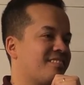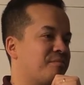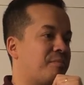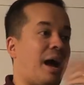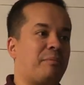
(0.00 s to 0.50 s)

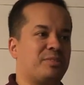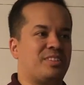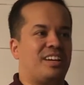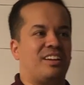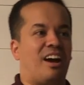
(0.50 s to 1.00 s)
Bible
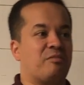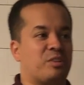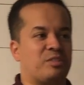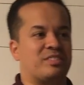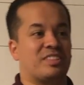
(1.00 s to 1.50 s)
study. Huh?
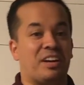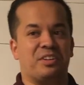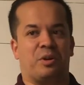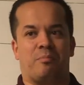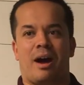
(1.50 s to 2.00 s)
You study
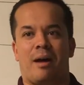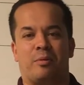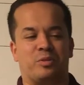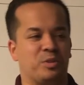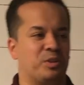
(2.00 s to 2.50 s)
your Bible, do your